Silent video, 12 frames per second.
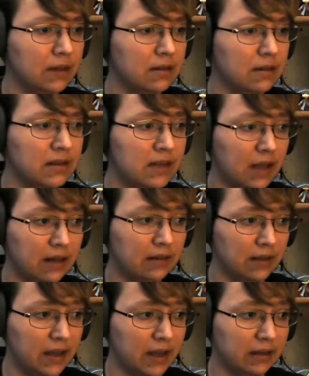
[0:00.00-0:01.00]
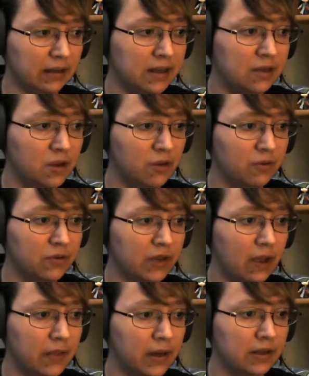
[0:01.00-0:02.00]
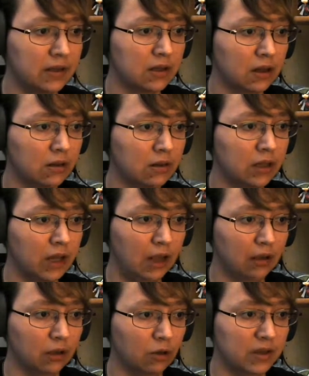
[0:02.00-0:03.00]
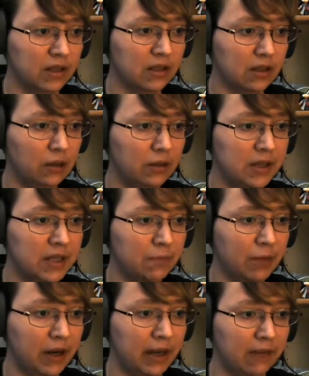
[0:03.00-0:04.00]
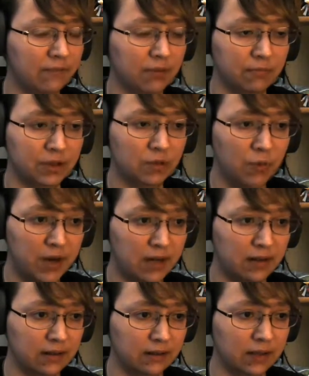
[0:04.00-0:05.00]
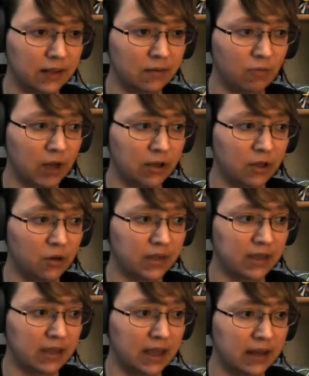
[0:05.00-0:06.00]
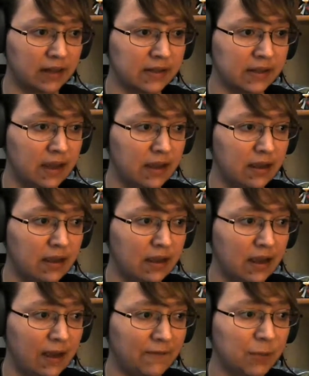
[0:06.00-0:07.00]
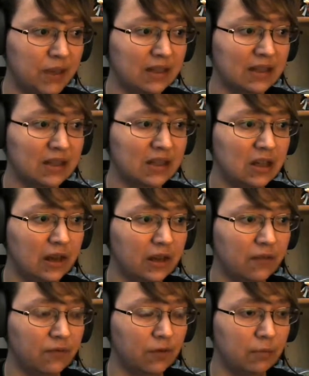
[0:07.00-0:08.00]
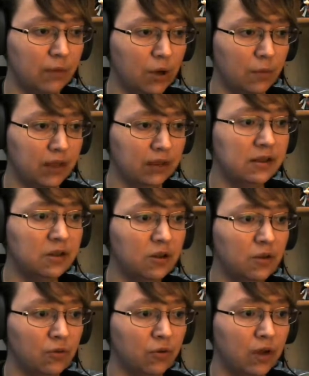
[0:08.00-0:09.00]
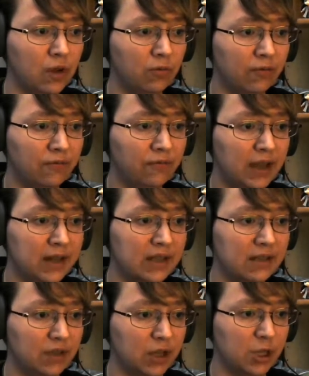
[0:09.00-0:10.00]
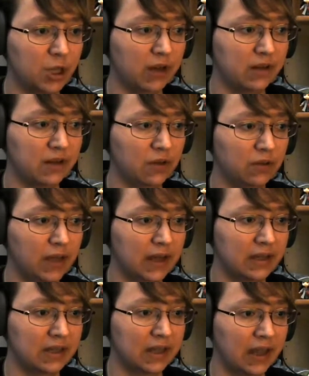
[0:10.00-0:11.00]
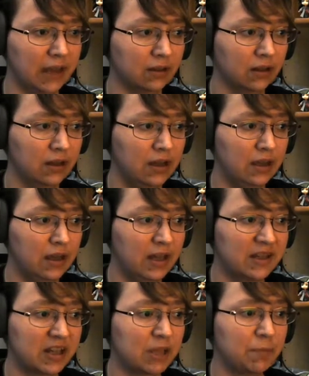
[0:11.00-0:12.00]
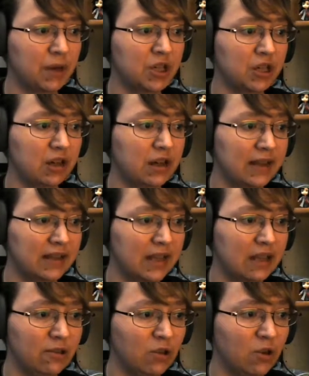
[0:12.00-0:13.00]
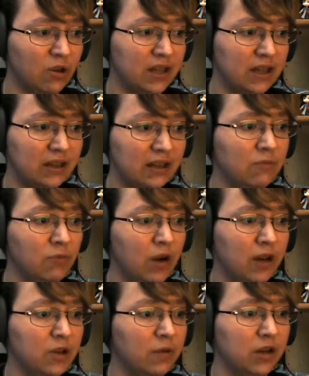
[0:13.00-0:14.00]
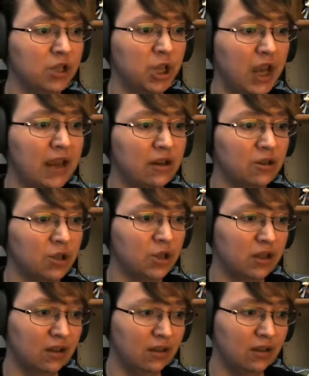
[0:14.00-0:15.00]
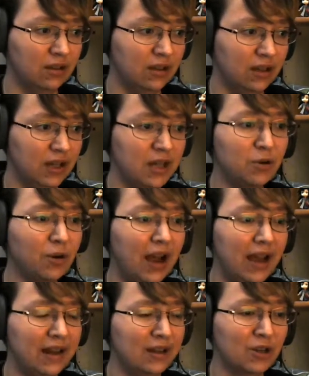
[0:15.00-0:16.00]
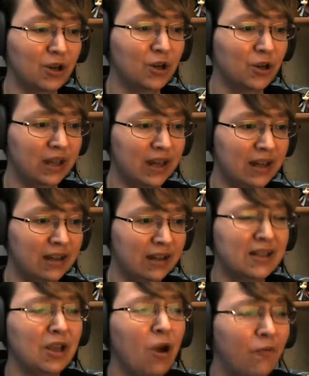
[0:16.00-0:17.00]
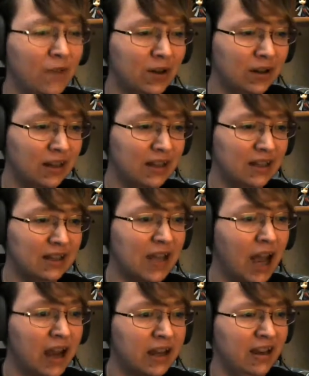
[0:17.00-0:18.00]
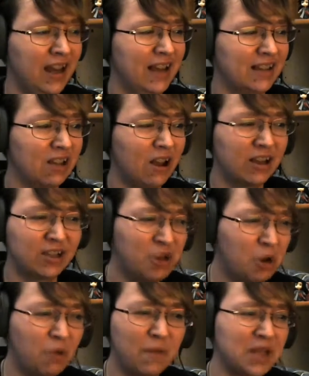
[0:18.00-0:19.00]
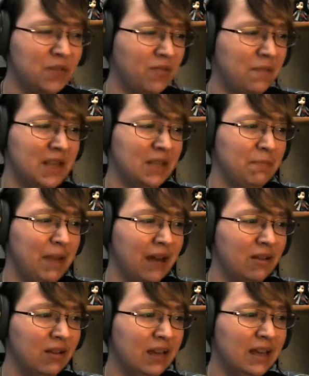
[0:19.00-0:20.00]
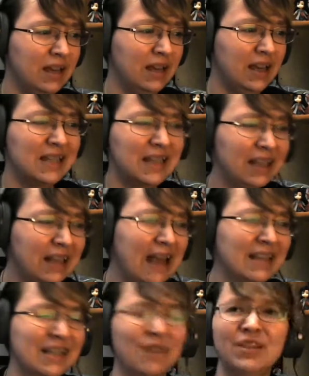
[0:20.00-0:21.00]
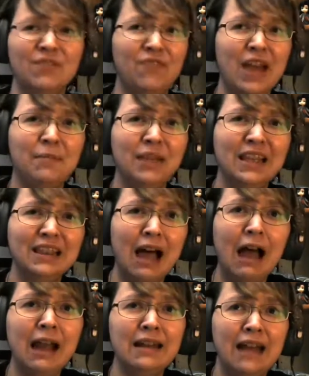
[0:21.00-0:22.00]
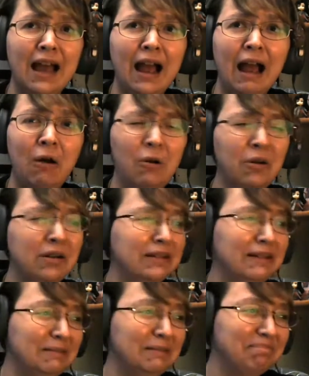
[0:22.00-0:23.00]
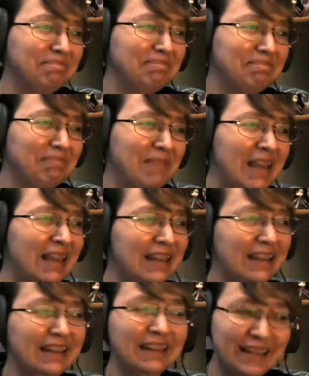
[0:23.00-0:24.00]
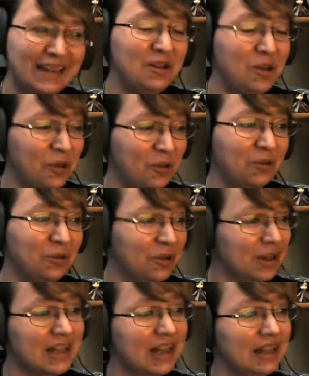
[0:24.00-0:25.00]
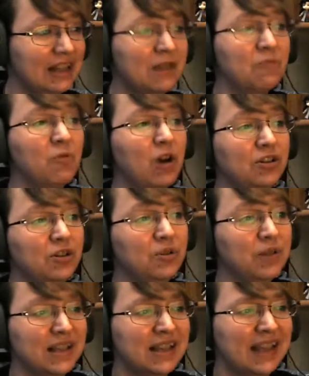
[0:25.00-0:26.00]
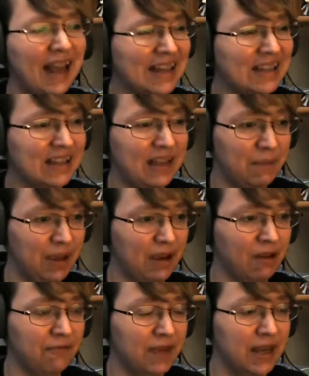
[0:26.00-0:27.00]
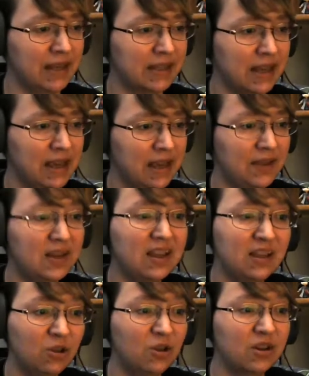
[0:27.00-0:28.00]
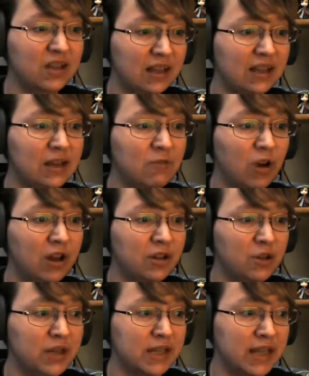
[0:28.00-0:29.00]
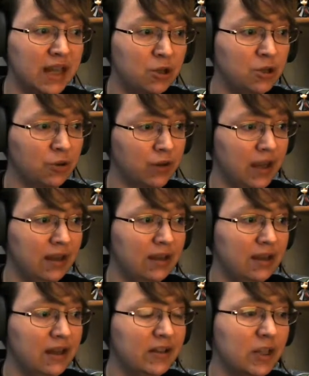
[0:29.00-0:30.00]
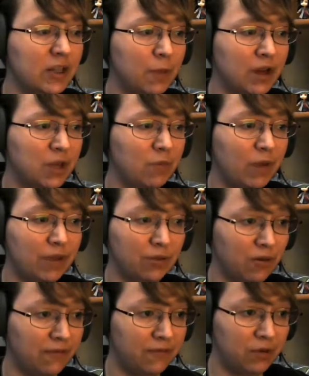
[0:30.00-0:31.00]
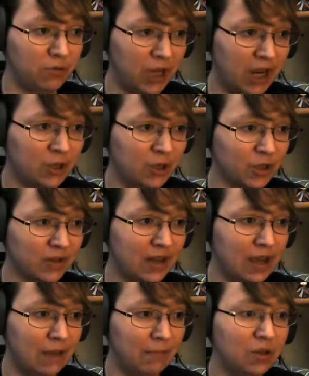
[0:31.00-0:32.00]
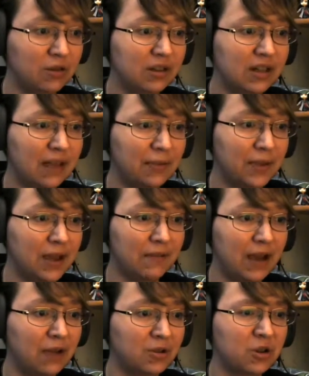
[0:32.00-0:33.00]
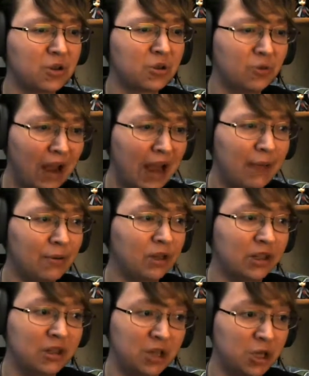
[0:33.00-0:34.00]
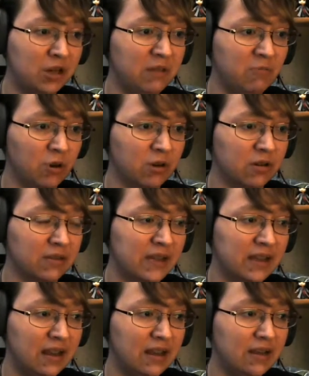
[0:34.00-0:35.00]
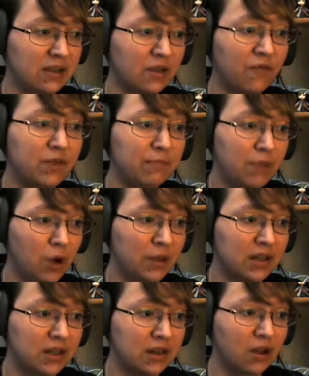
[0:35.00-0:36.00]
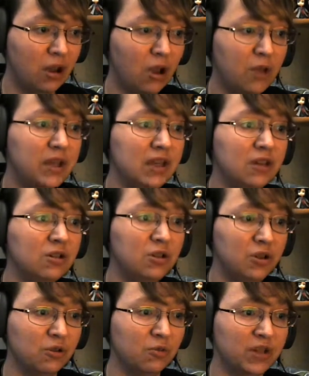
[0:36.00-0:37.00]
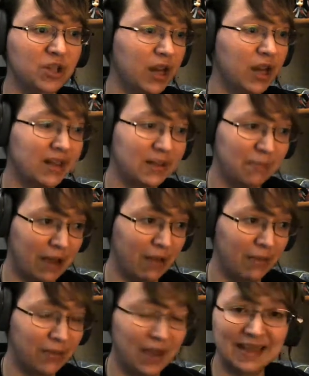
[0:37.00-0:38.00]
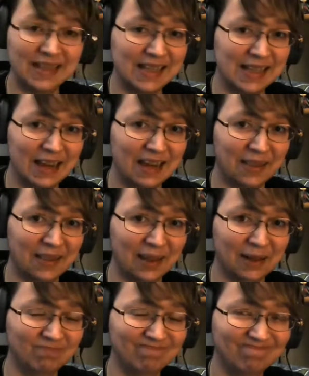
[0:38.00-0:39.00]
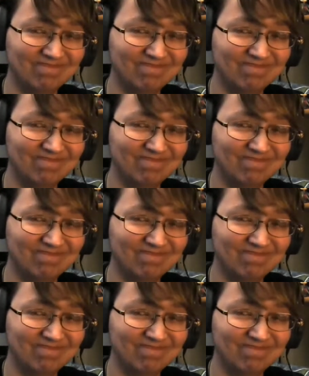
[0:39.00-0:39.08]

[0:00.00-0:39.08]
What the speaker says: Suddenly, Lin Yu saw that a dark color was slowly spreading from between Lin Yuanyua's legs. After being stunned for a moment, Lin Yu reflexively shut his own legs together. His expression as he looked at Lin Yuanyua changed. He cried internally, "It's over! Daga has lost too much from this battle. He's the last of his family line now!" Lin Yu looked at Lin Yuanyua's ghastly pale face. Then he looked at Lin Yuanyua's injury. His expression went through a few changes, but he could not think of how to describe her condition in words. So for the moment, all that he could do was shut his mouth and say nothing.